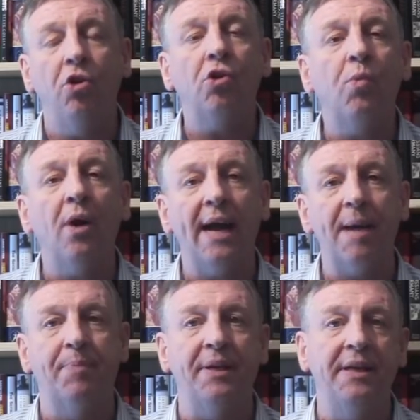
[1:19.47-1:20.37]
Look what
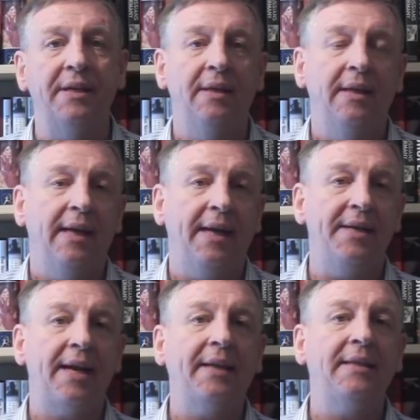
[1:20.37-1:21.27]
happened
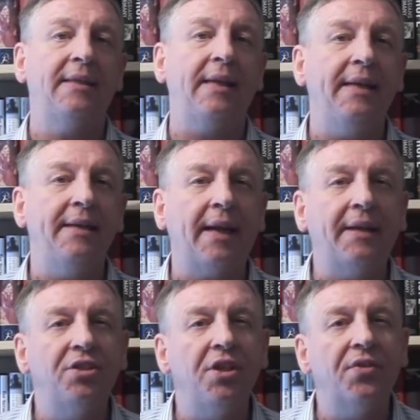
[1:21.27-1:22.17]
in
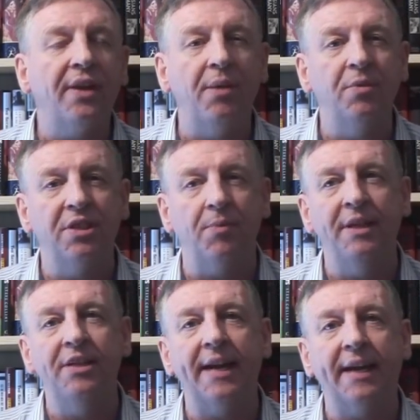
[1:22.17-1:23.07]
1993, was it,
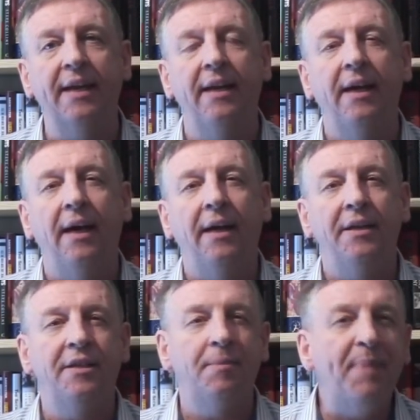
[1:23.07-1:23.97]
when Derek
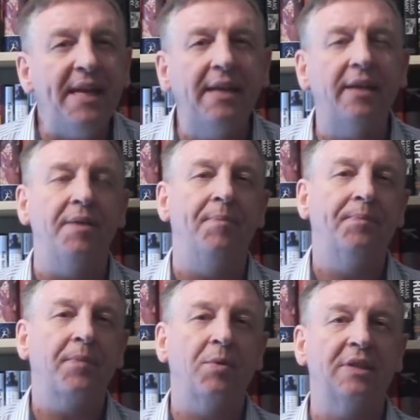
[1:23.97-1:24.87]
Beacon
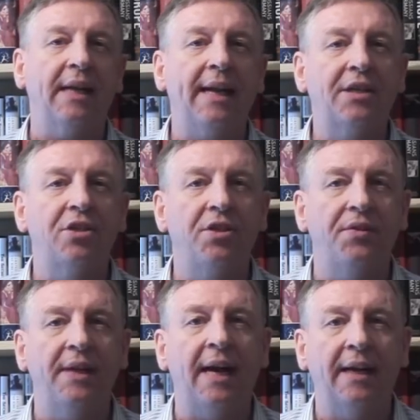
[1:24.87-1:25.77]
was elected to
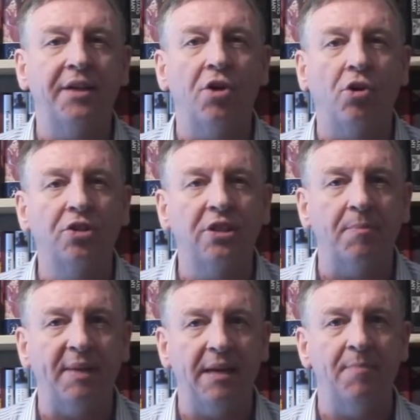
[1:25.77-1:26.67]
the Isle of Dogs as
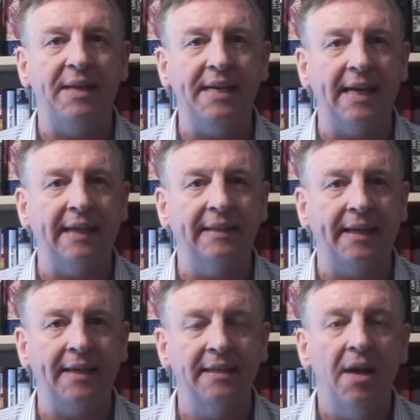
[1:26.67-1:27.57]
a BNP
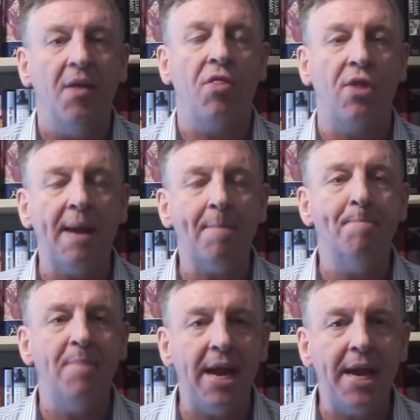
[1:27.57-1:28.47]
candidate. That
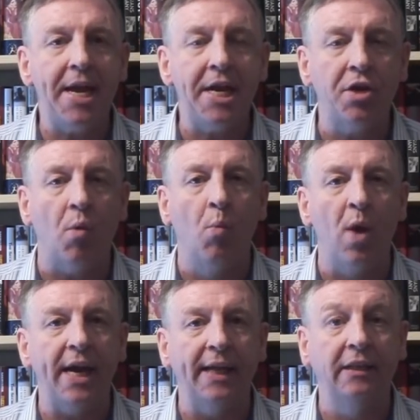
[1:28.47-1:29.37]
made
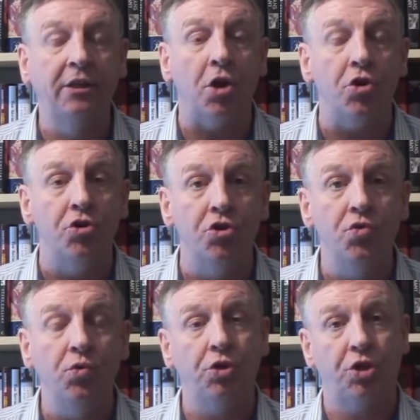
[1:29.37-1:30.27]
world
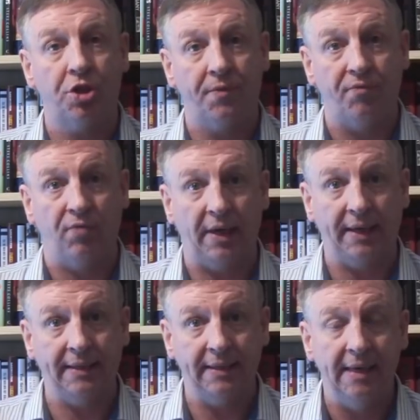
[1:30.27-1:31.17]
news,
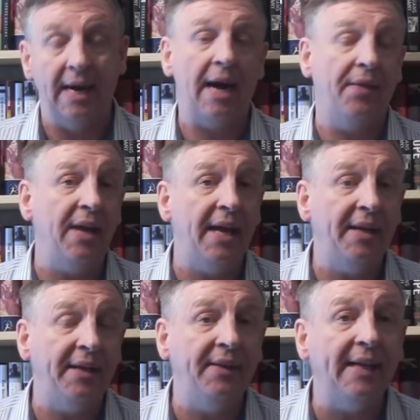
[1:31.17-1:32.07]
right? And then
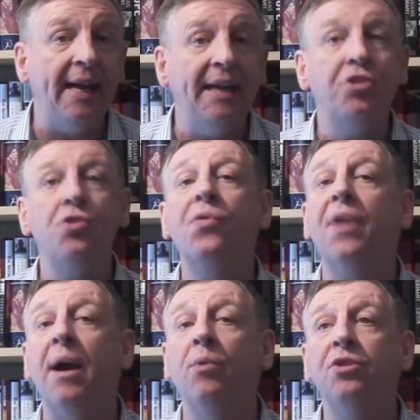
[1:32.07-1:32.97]
in the early
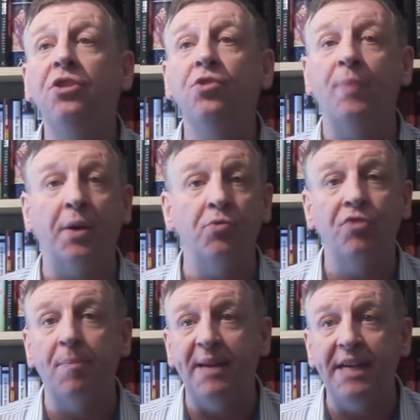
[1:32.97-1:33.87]
2000s, when it
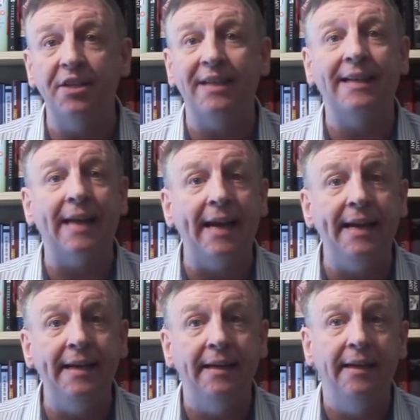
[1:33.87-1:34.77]
was repeated
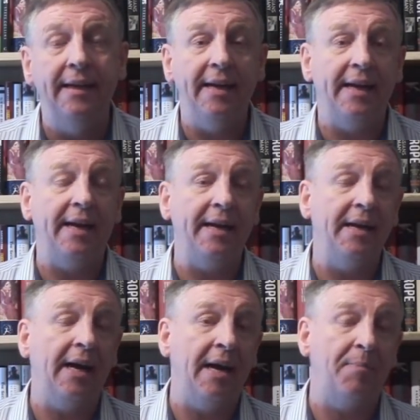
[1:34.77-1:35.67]
again
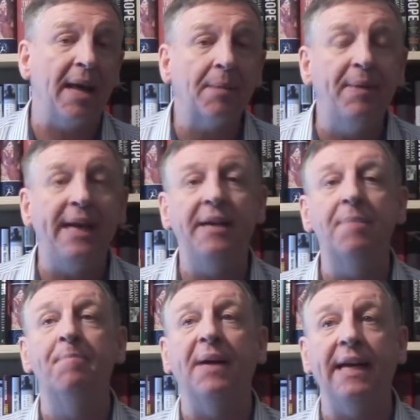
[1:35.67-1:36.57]
in Blackburn
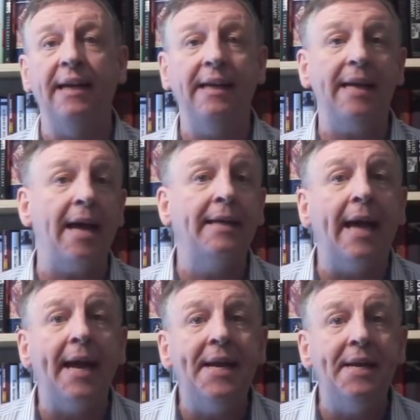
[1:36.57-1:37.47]
and Burnley,
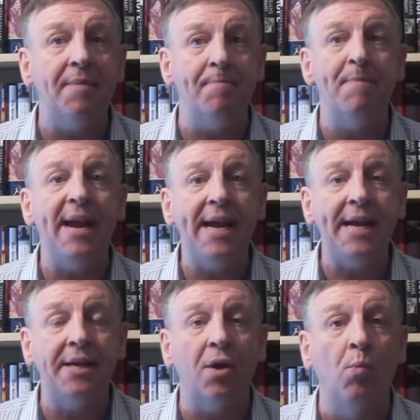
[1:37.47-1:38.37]
again it
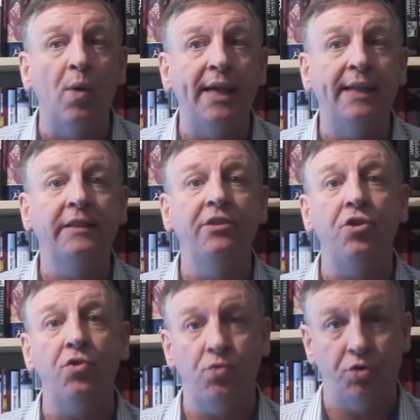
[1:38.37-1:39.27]
made world
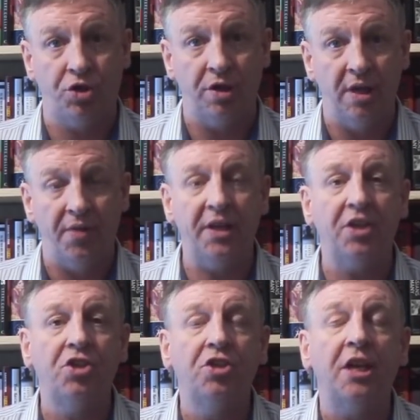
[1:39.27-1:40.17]
news.
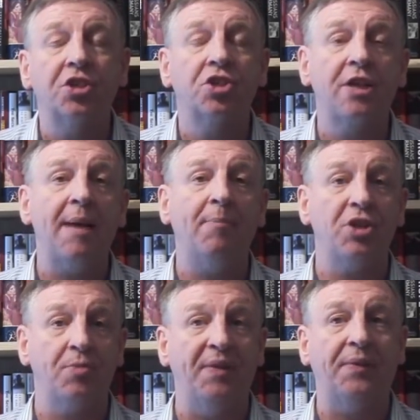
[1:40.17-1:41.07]
The
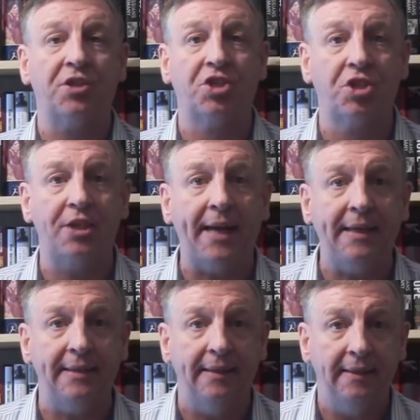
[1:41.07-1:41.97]
establishment, the
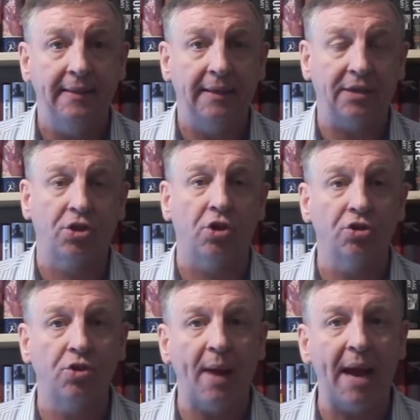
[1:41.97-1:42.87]
state, that's
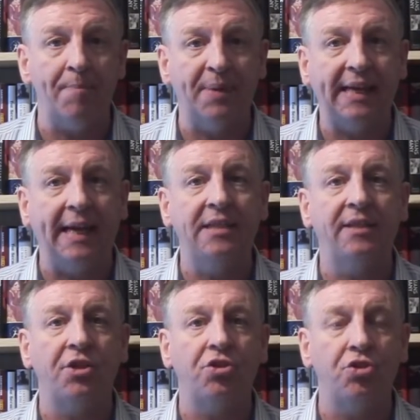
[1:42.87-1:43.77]
also
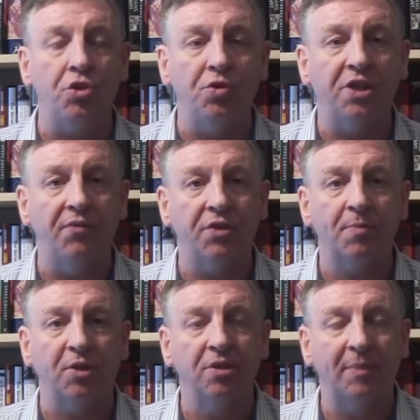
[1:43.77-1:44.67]
abrogated its duty and
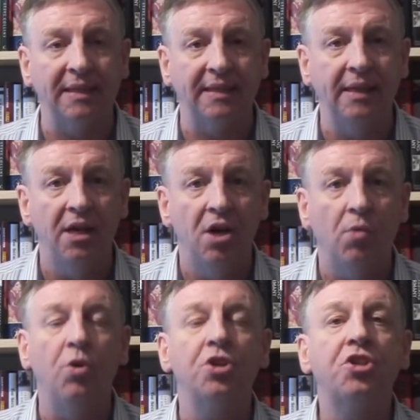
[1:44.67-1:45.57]
responsibility,
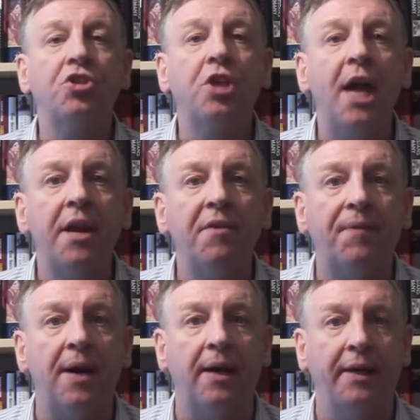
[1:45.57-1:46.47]
was
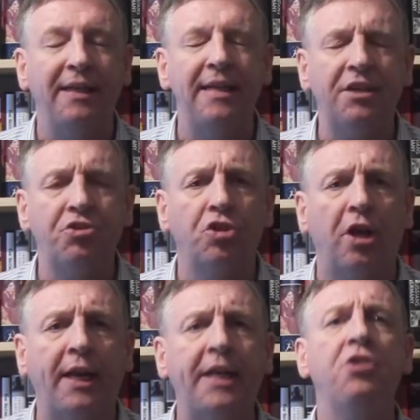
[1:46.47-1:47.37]
terrified,
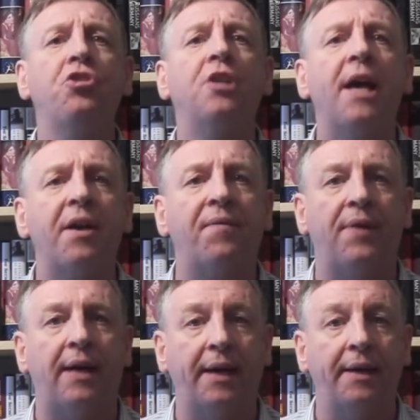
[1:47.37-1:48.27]
literally
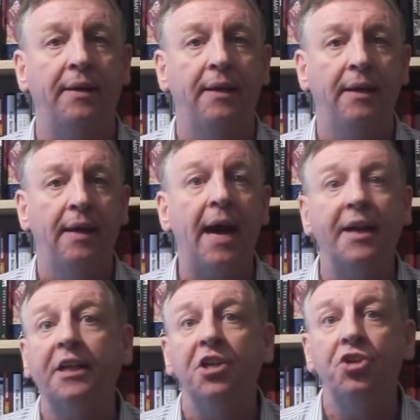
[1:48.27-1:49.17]
terrified.
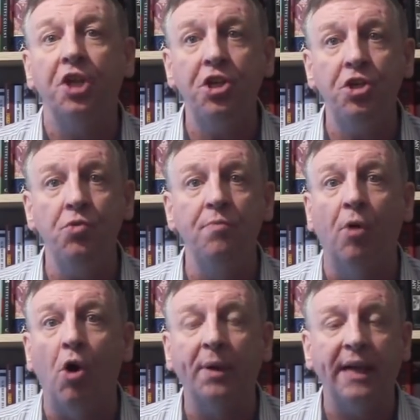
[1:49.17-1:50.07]
And it continued,
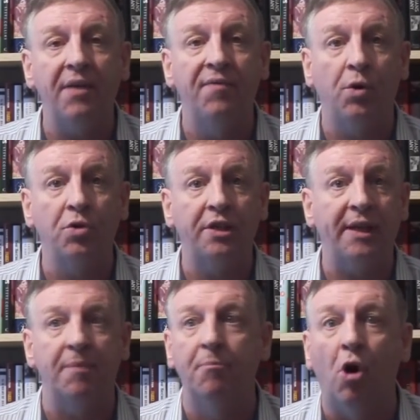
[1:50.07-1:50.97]
more were getting voted
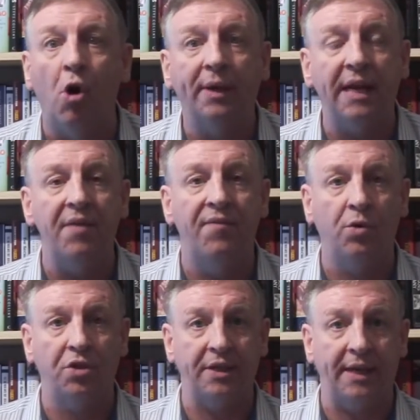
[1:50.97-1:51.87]
in and more were getting
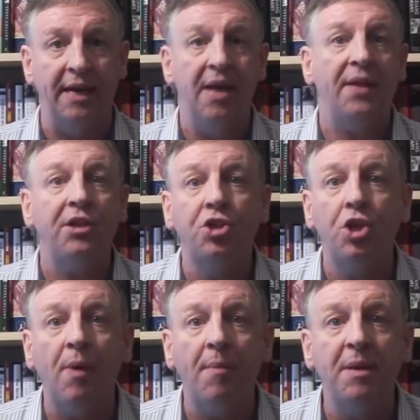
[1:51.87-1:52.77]
voted in. Then
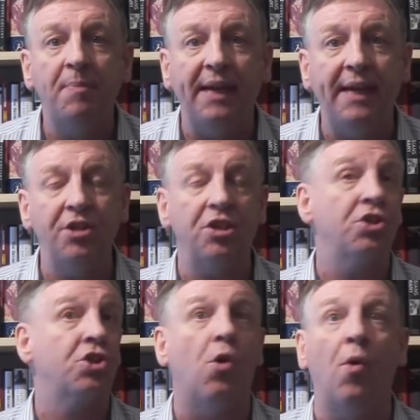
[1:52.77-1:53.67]
two MEPs
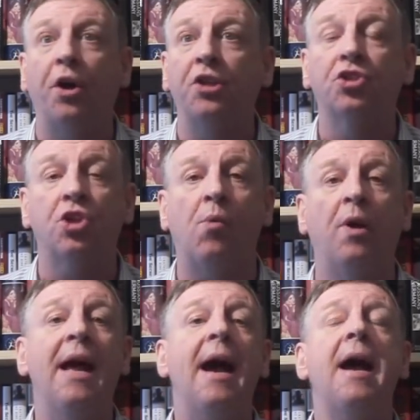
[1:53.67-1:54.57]
and so on and so
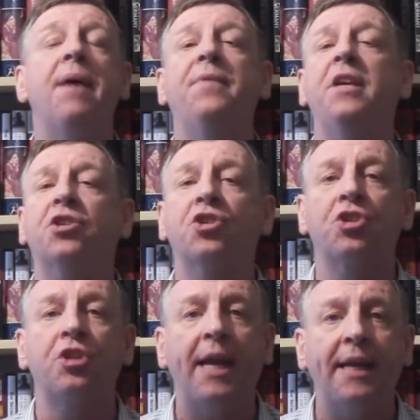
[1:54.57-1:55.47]
on. And the
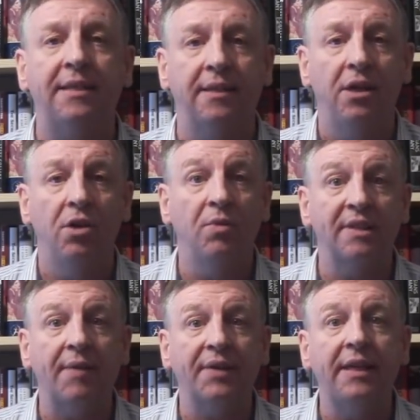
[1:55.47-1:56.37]
state
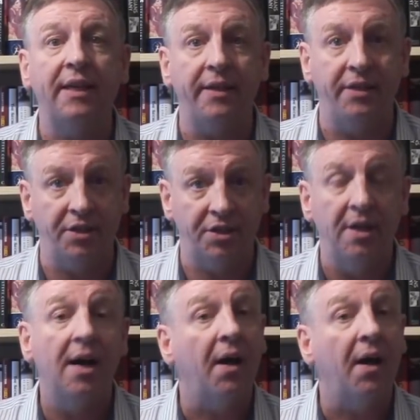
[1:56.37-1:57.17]
was having kittens.